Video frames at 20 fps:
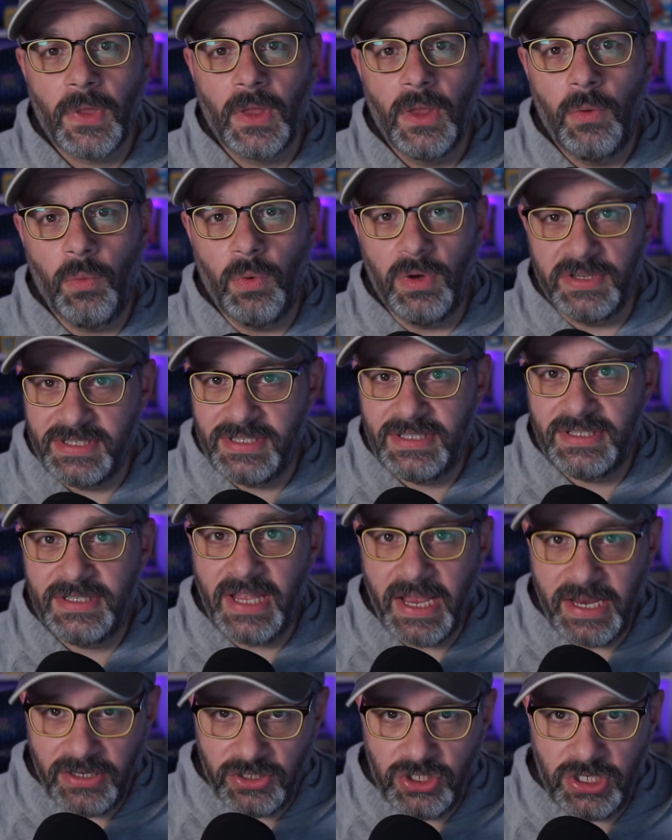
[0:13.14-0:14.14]
was
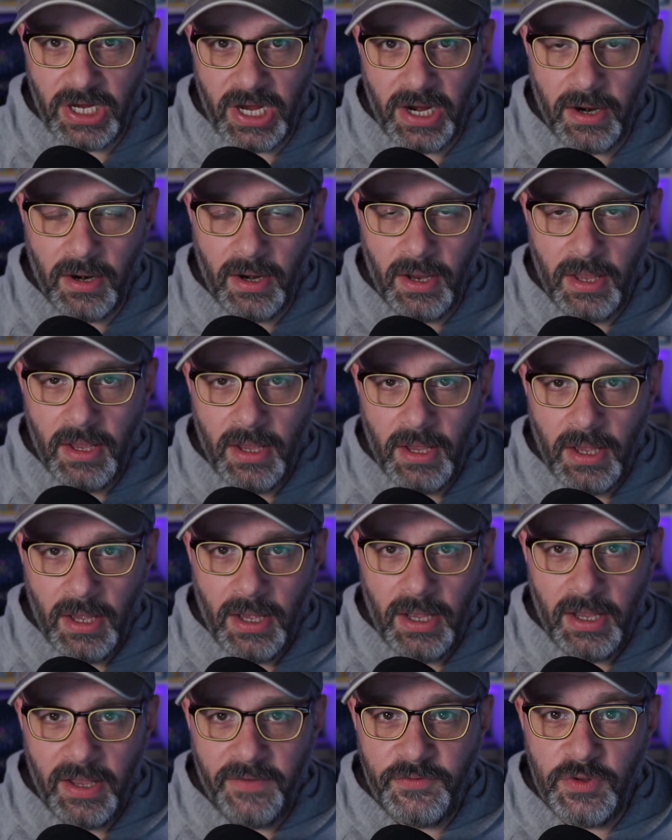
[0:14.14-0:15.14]
State Share.
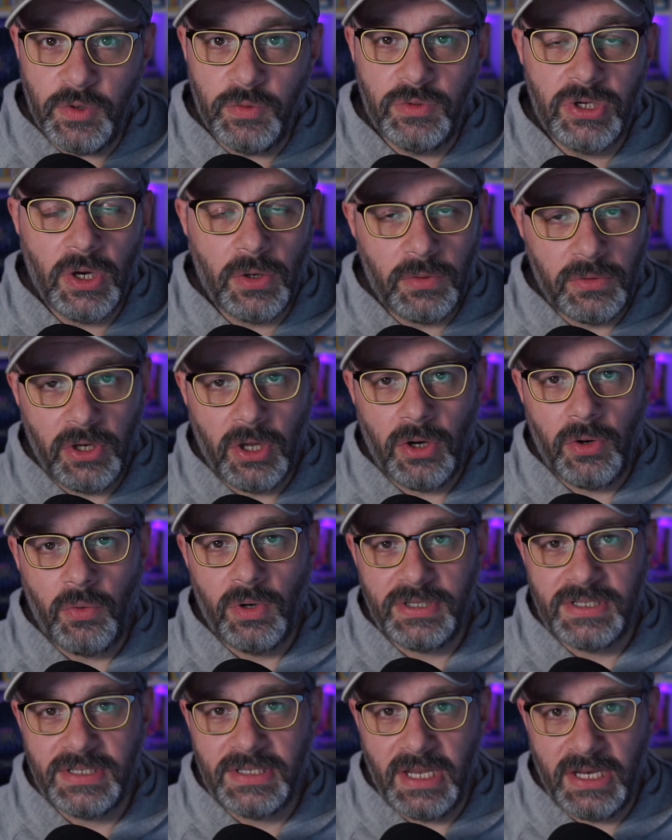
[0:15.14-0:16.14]
If you don't know
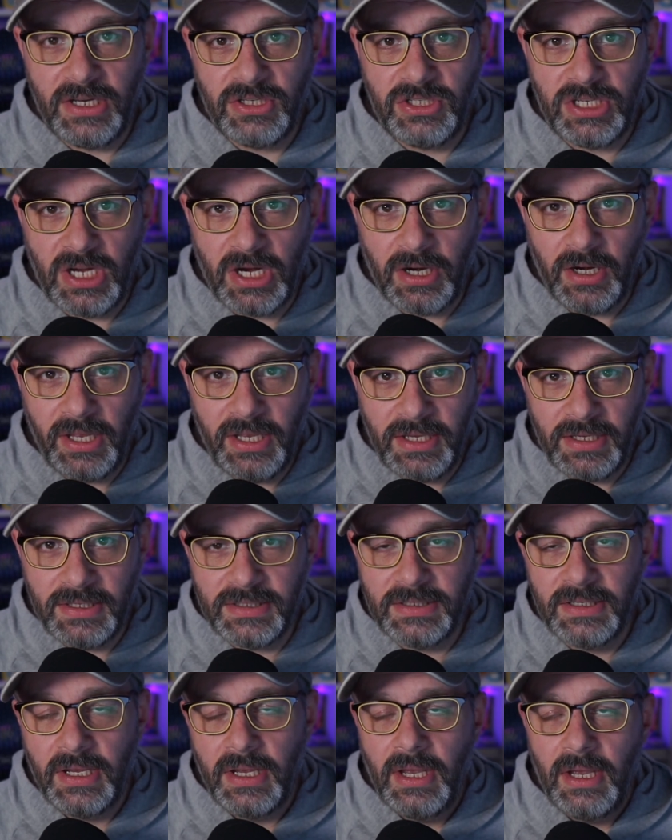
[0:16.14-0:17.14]
what State Share
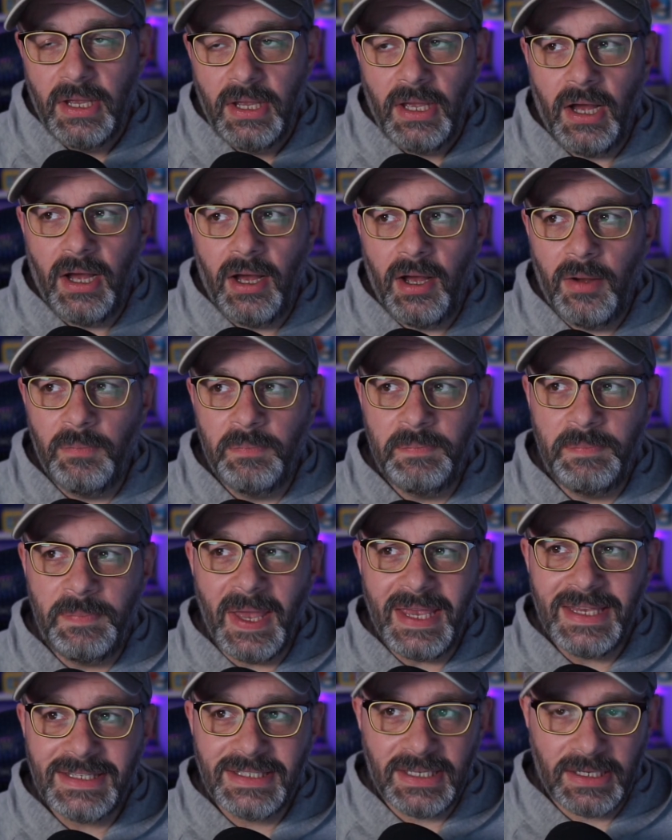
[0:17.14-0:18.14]
is, uh,
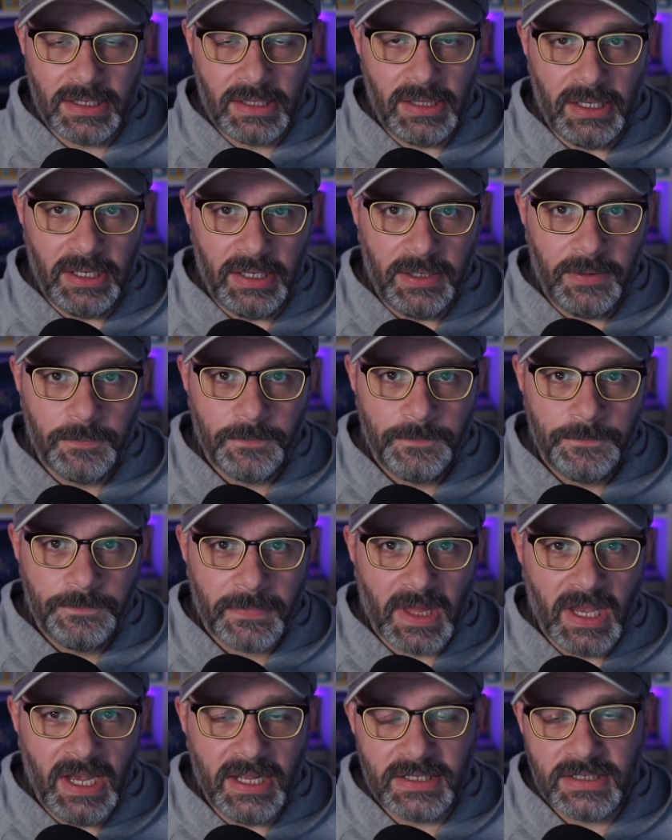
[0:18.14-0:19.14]
basically
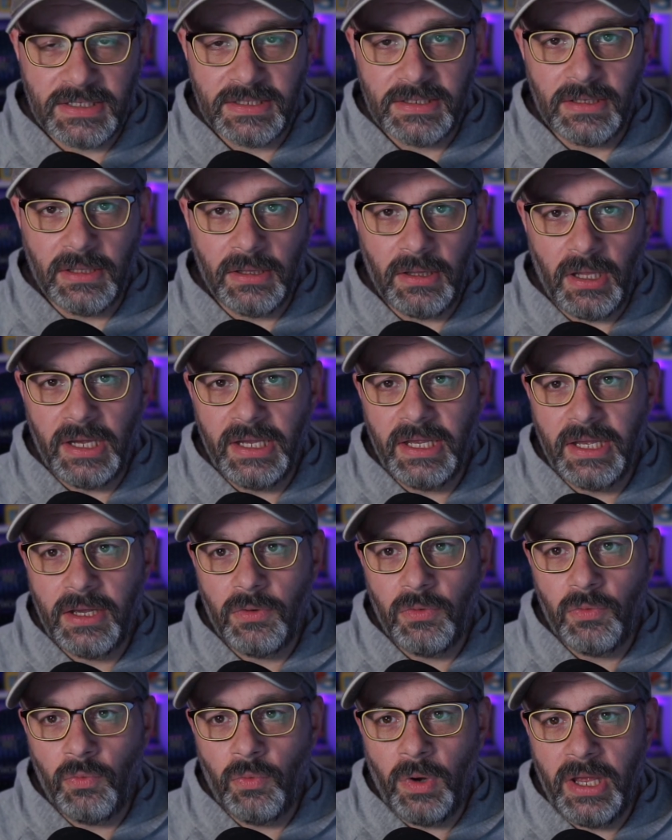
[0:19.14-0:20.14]
it's like
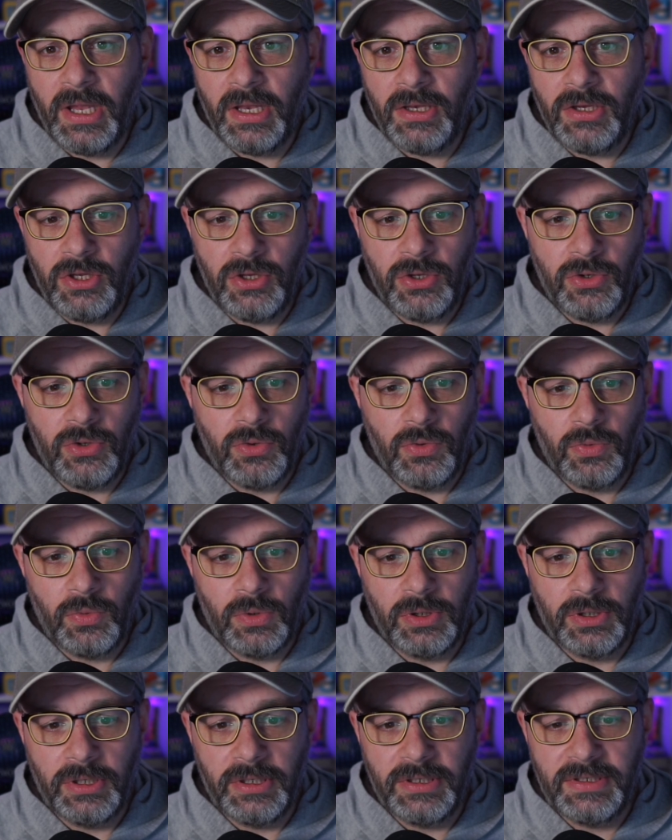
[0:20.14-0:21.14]
when you
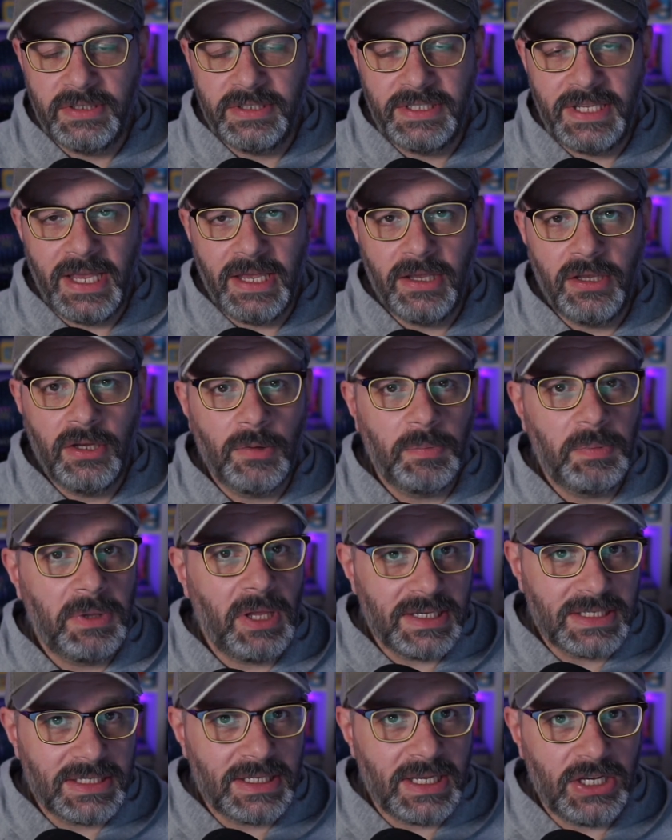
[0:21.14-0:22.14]
would take your
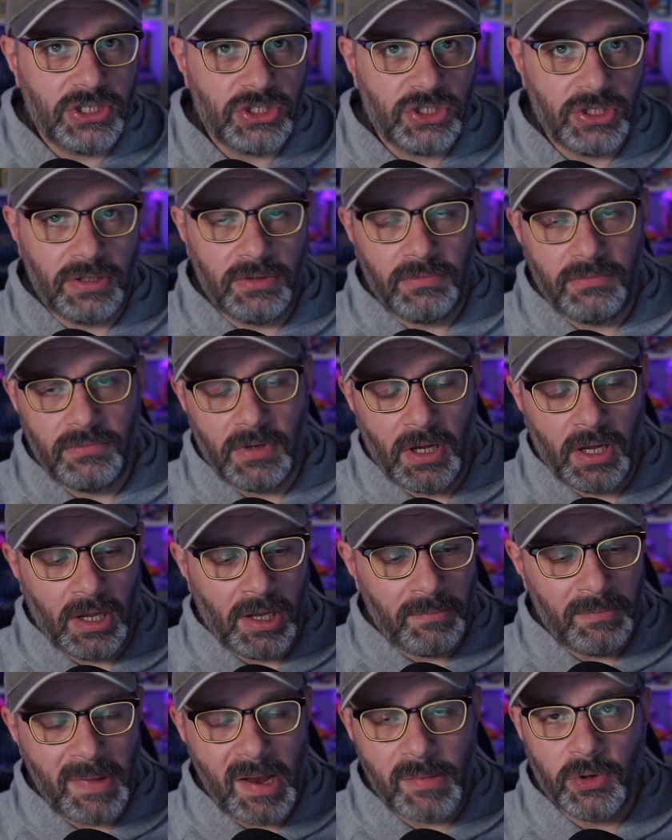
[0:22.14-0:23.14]
PlayStation uh,
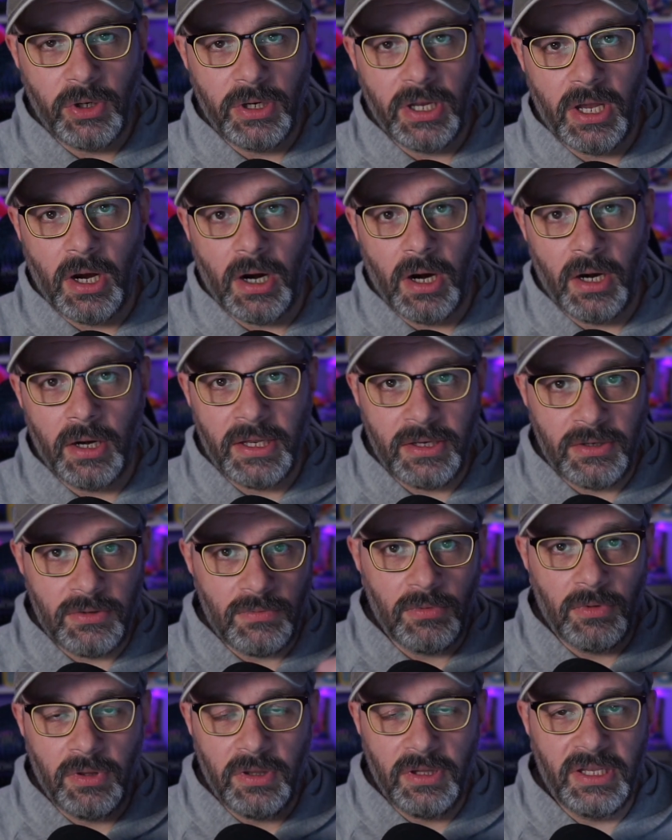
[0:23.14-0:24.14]
memory card
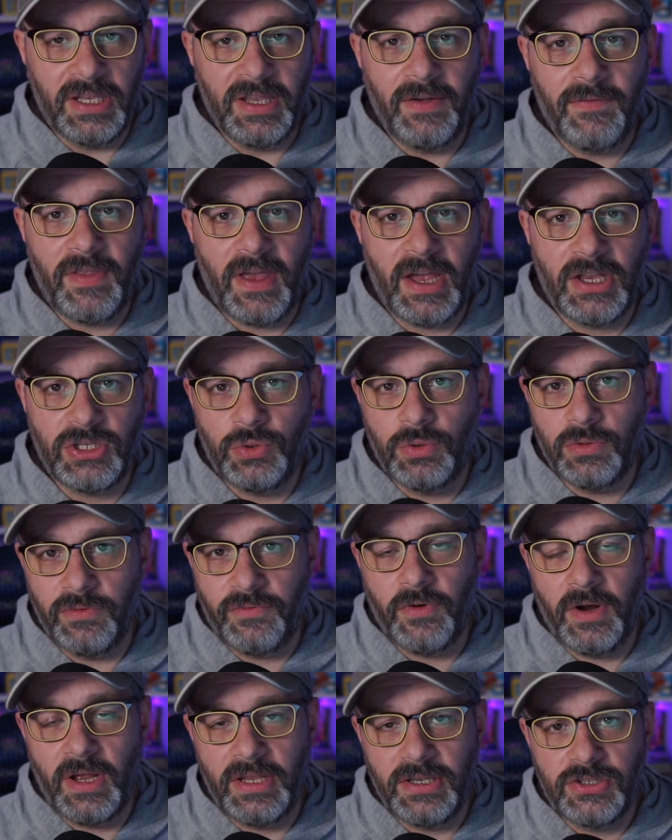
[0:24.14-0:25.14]
and give that to a
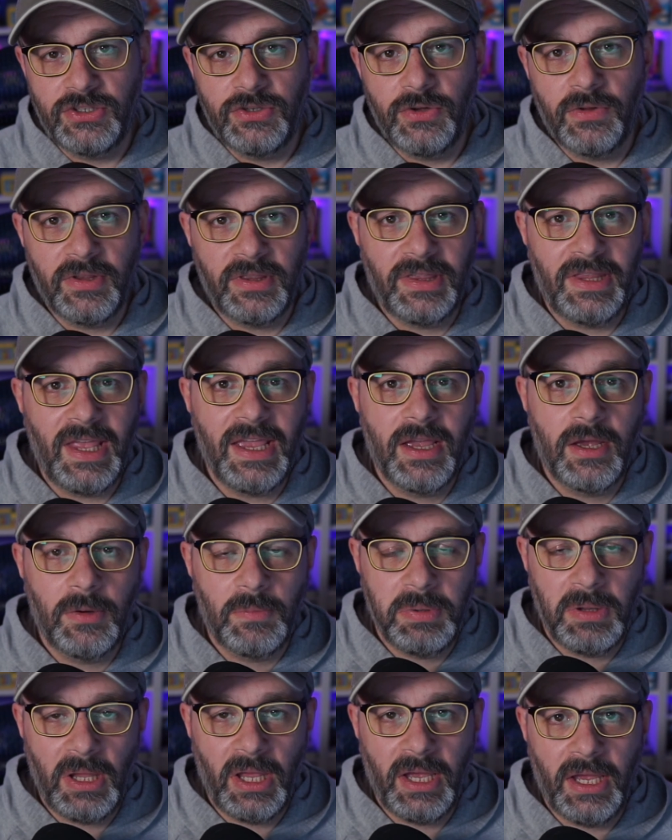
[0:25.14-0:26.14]
friend so that they could
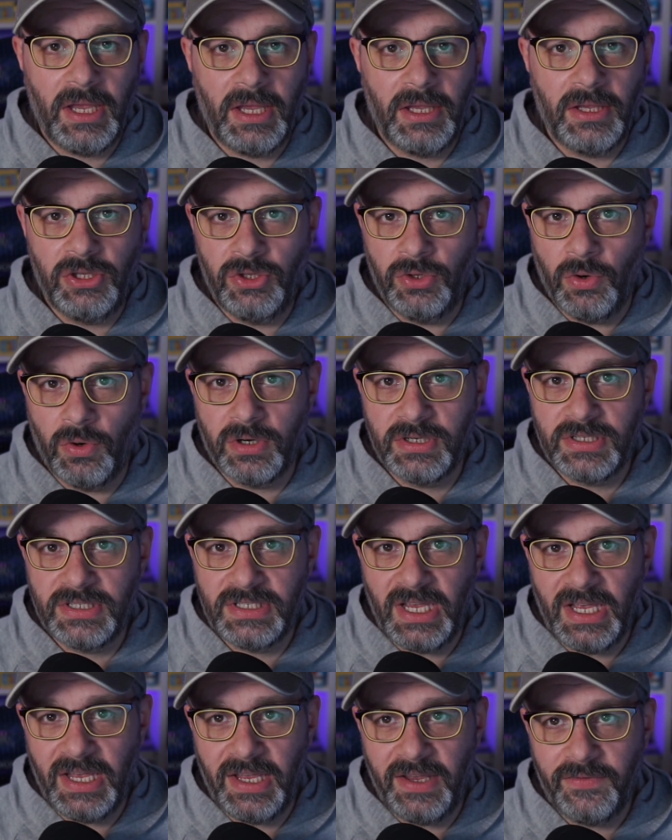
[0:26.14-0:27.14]
play your
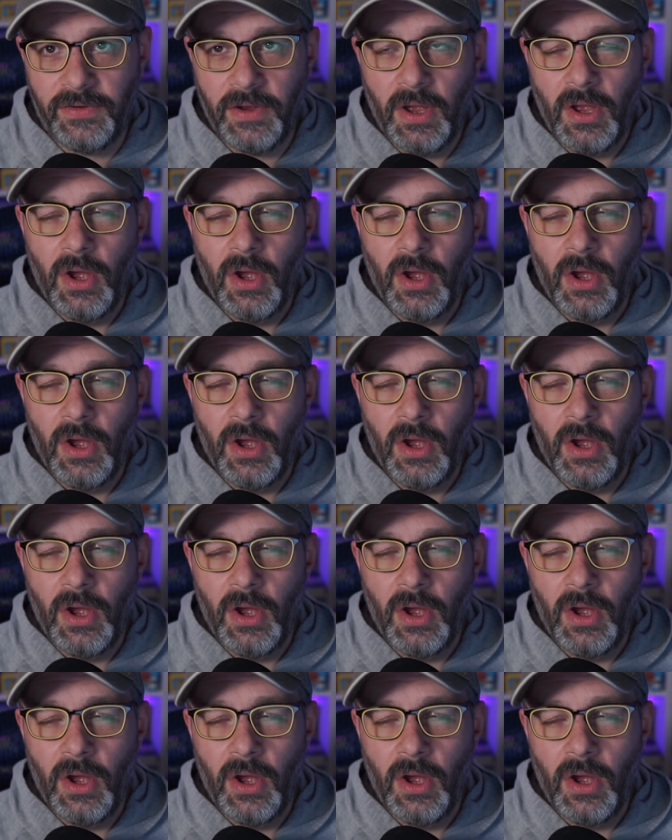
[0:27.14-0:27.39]
save.